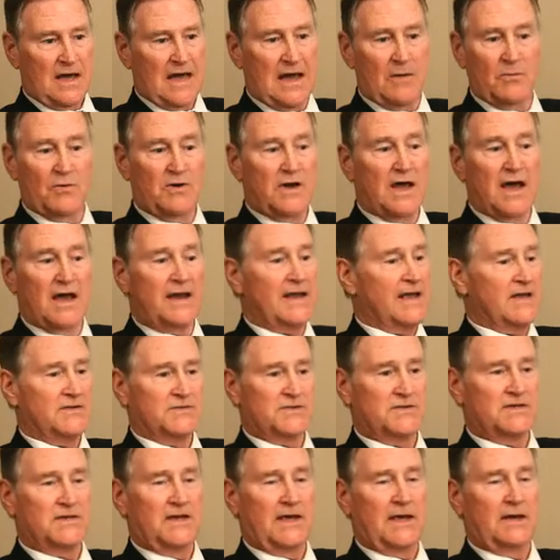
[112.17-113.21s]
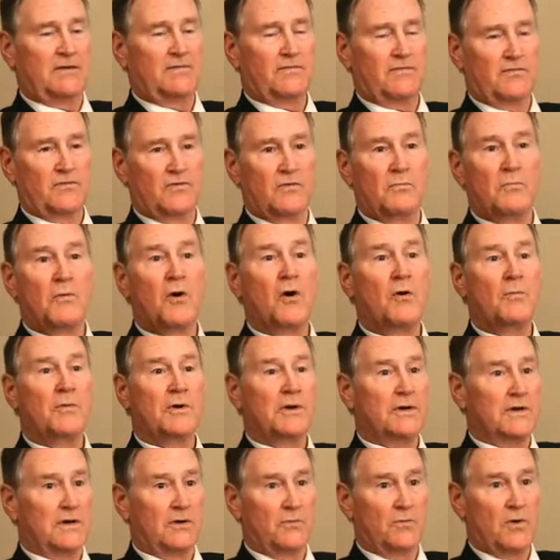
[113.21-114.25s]
I would not hesitate for a
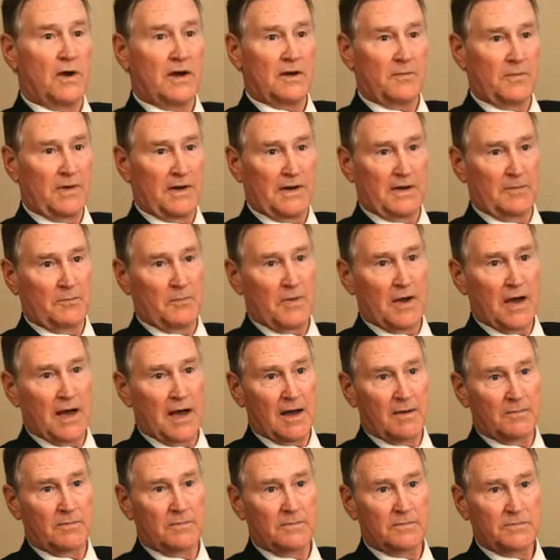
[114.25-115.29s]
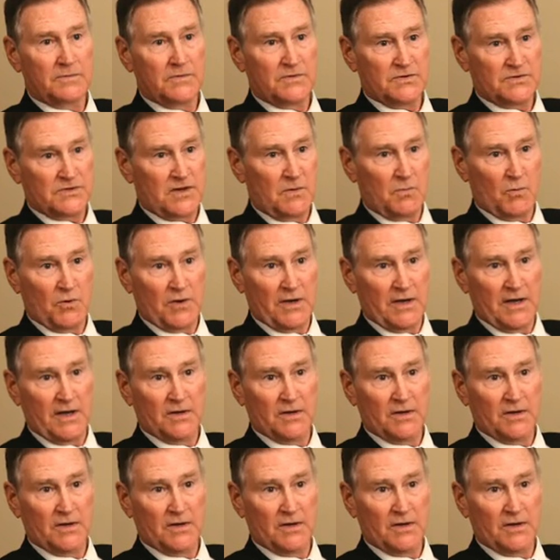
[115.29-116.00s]
moment in recommending Bob to someone